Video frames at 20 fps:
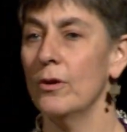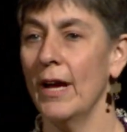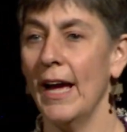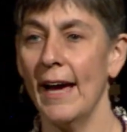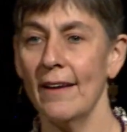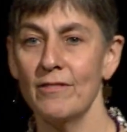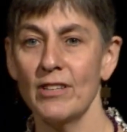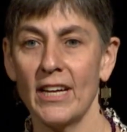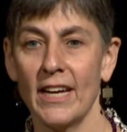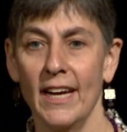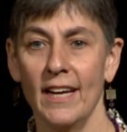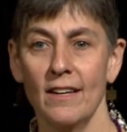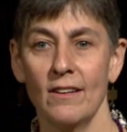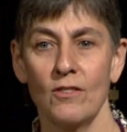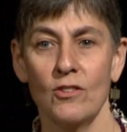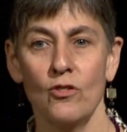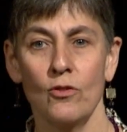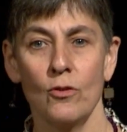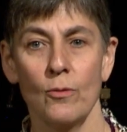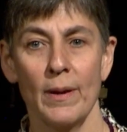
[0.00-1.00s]
advocate and
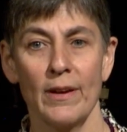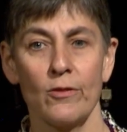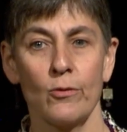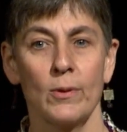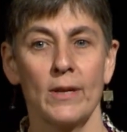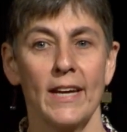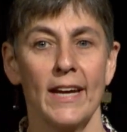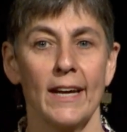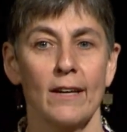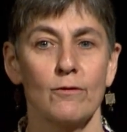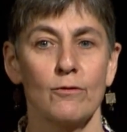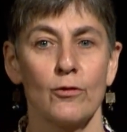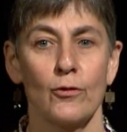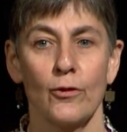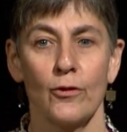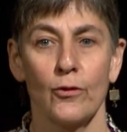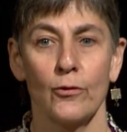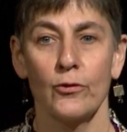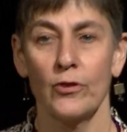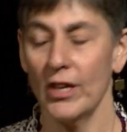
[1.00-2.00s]
do the best we can for
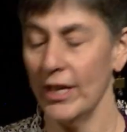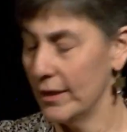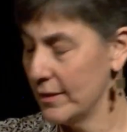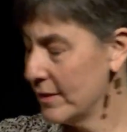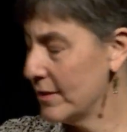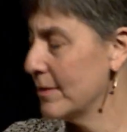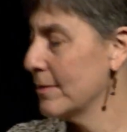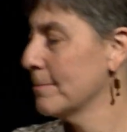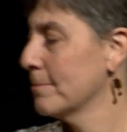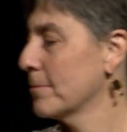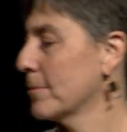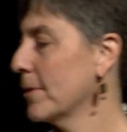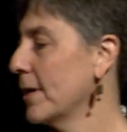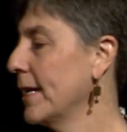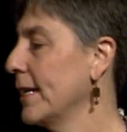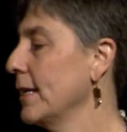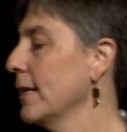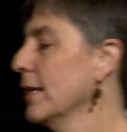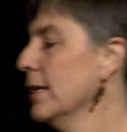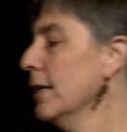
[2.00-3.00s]
those kids, right?